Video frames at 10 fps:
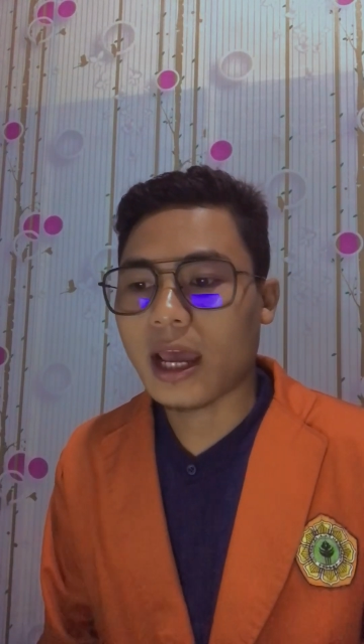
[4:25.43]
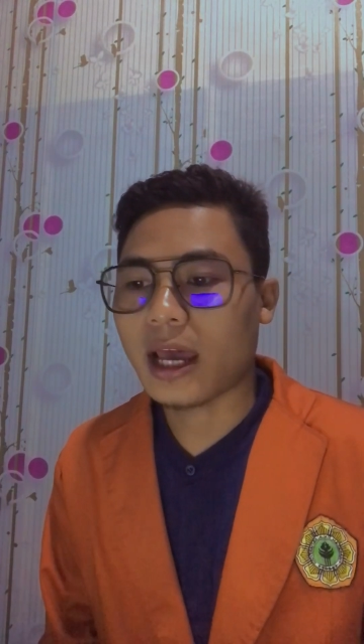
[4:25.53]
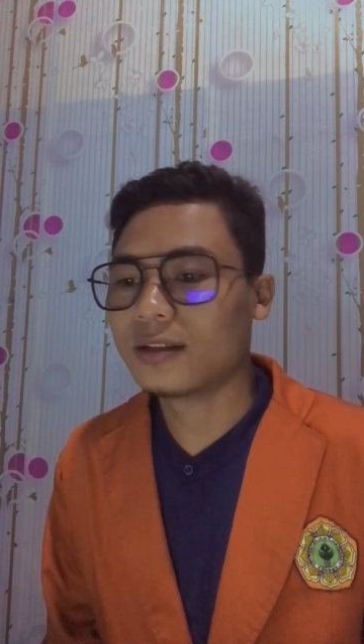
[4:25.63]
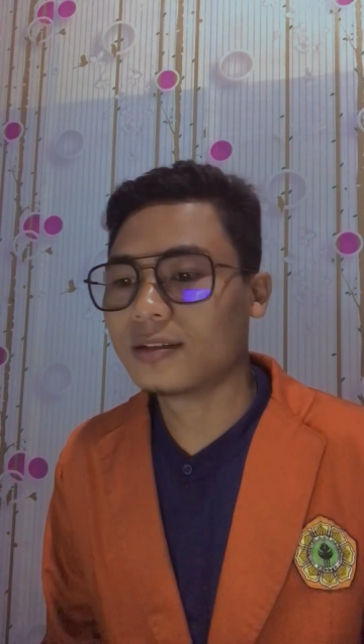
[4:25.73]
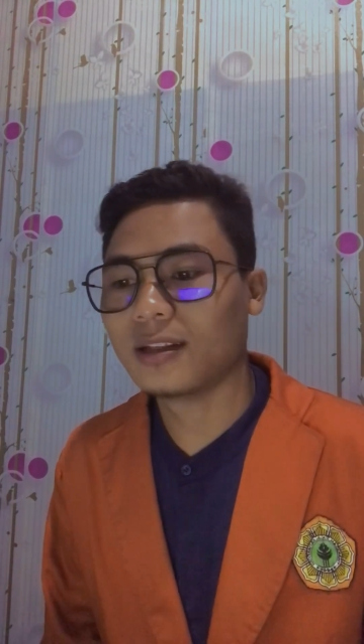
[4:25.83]

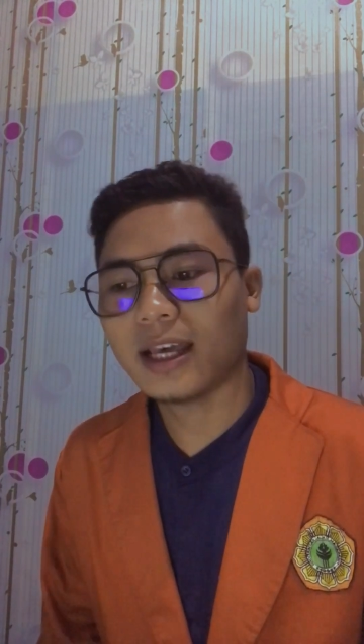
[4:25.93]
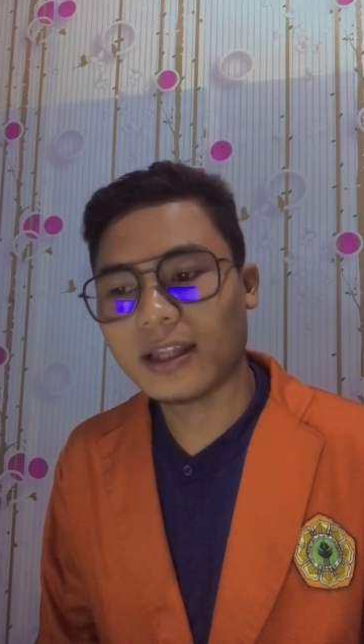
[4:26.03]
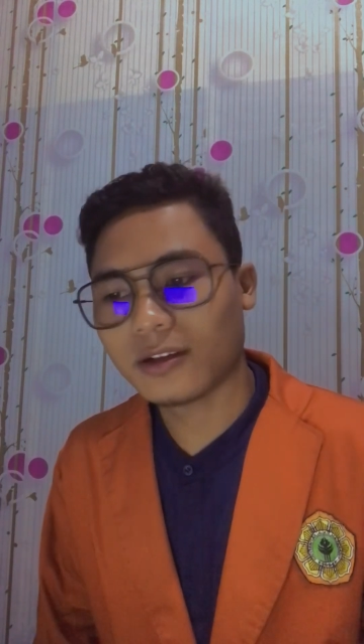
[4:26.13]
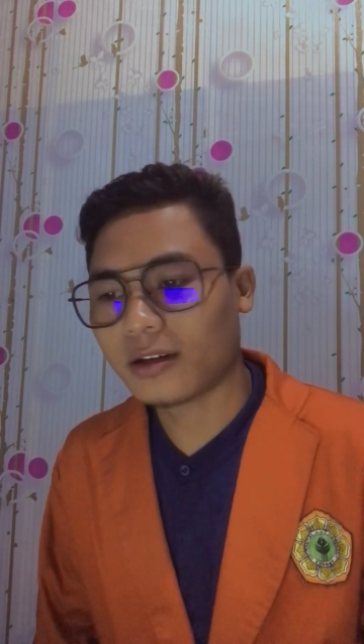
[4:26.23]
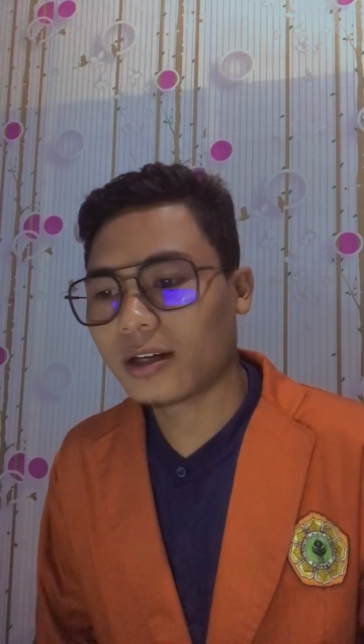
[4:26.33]
and
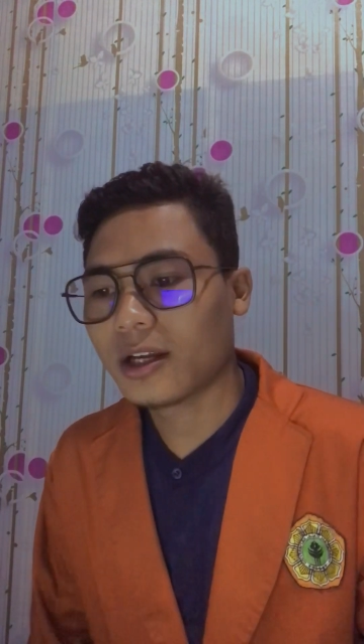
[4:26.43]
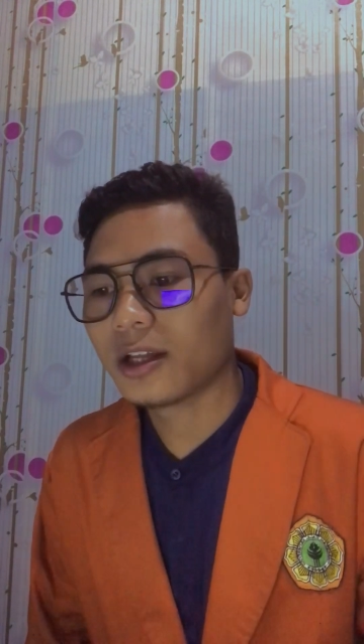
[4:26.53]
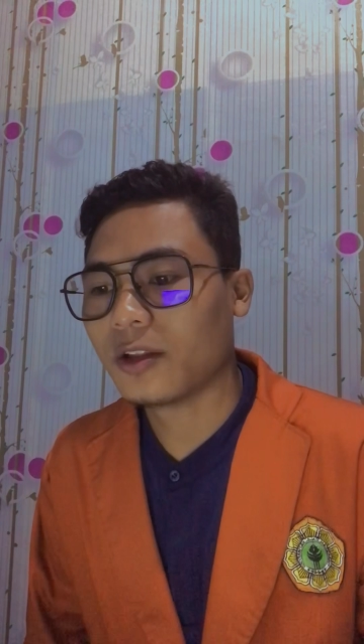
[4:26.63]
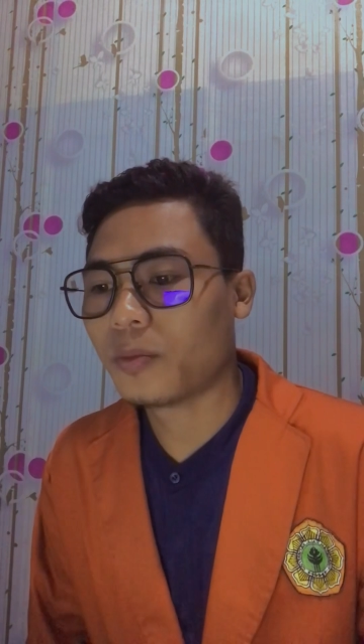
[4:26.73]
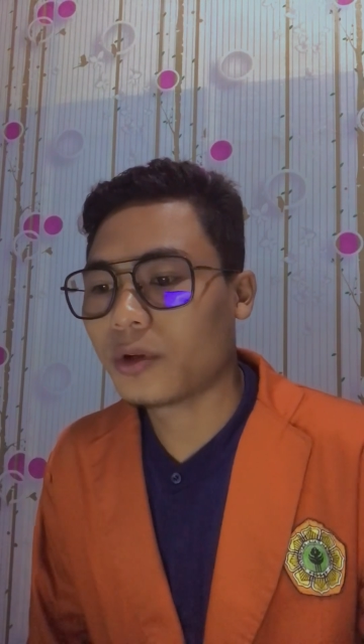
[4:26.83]
later
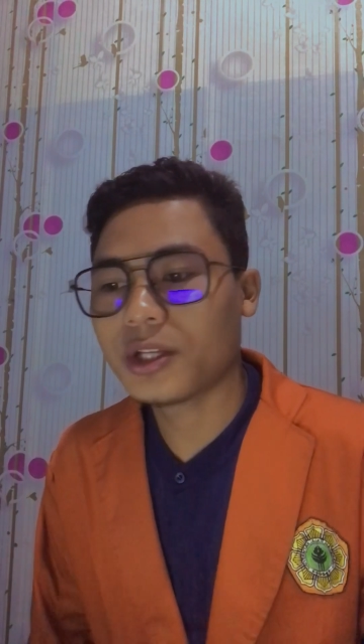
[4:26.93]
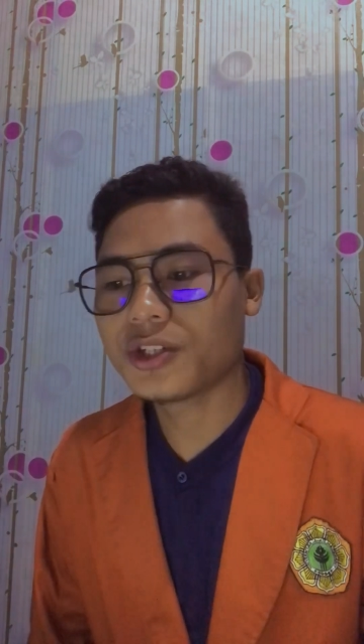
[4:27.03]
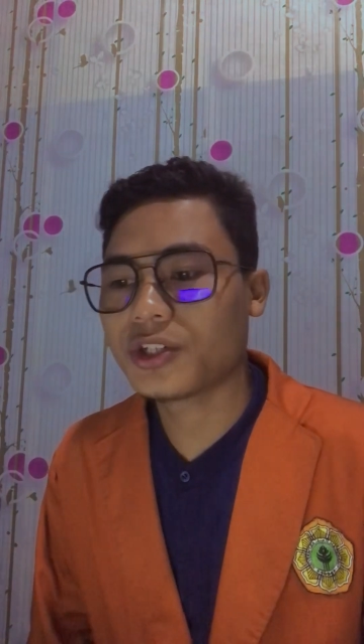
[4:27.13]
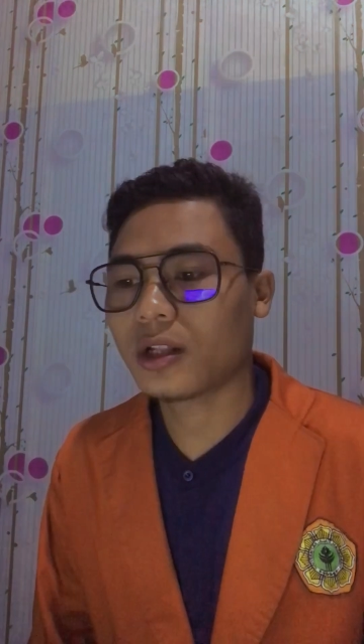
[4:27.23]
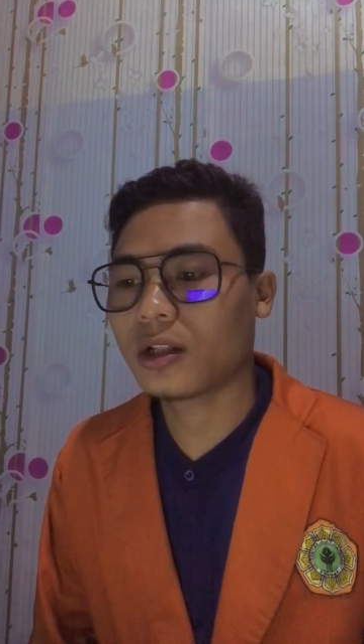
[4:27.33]
the
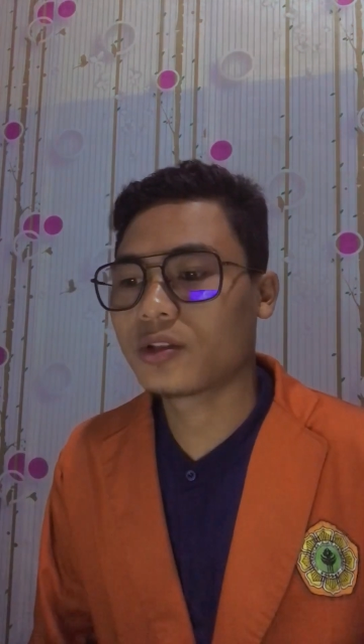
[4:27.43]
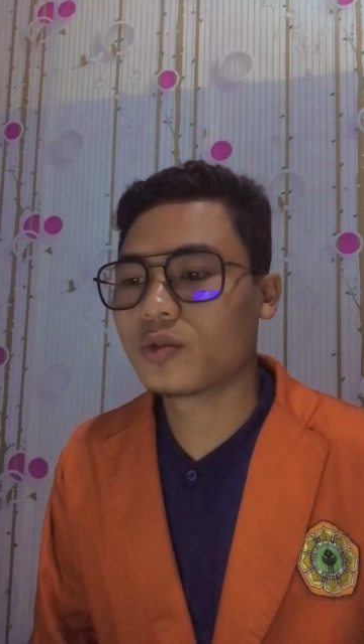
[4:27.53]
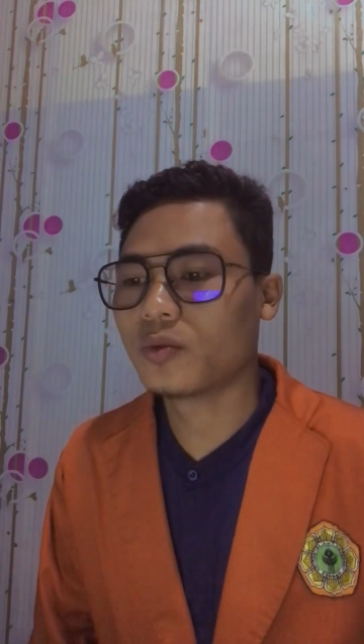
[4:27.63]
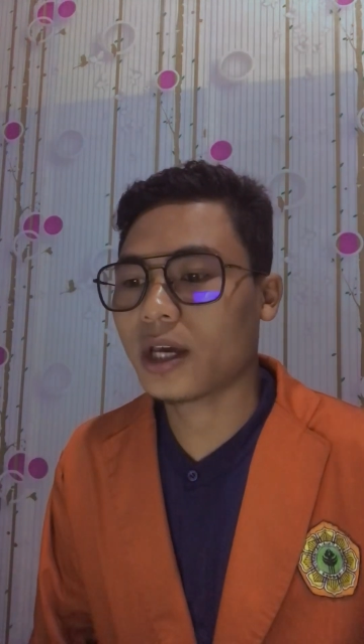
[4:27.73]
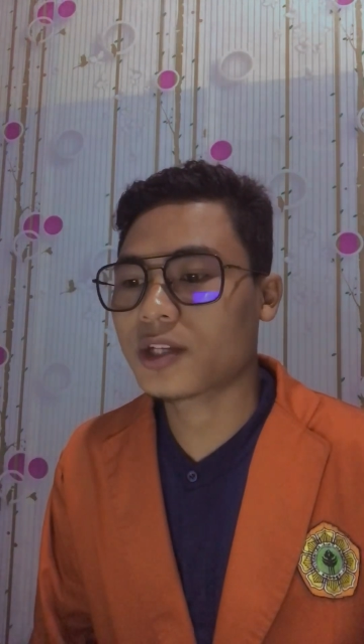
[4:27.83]
potential
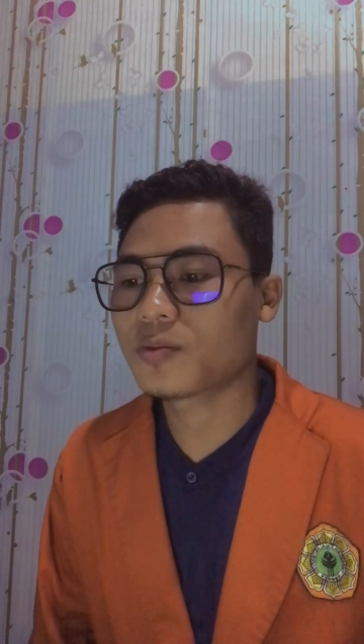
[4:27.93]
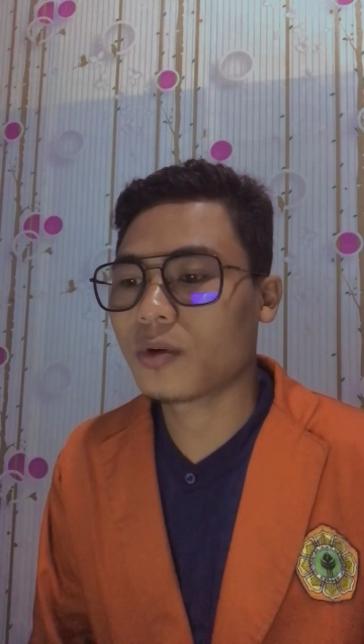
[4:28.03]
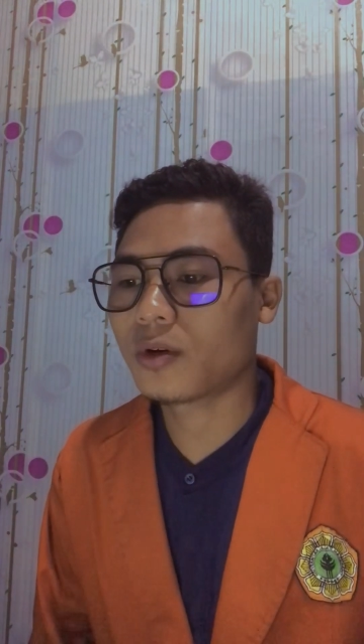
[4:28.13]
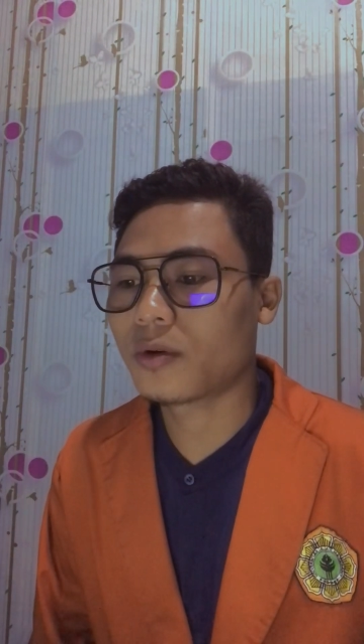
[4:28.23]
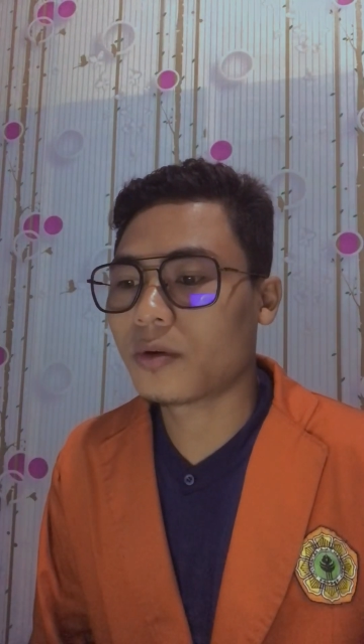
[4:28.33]
to
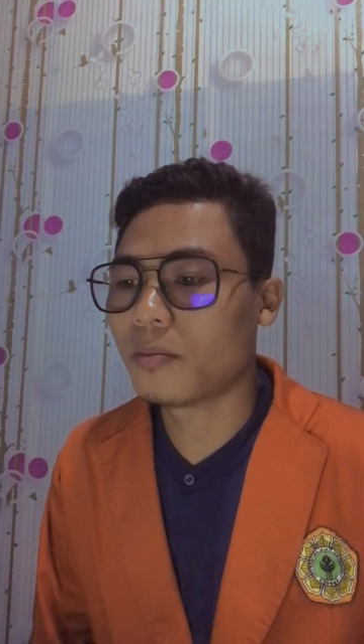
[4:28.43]
explore